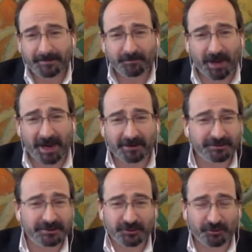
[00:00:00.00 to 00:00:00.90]

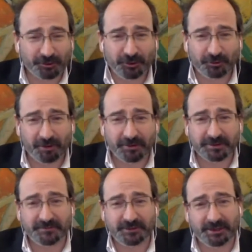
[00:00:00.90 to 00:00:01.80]
pounds or euros of
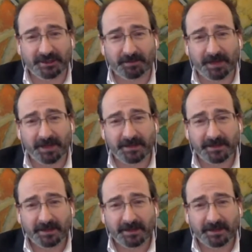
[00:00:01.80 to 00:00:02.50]
G D P,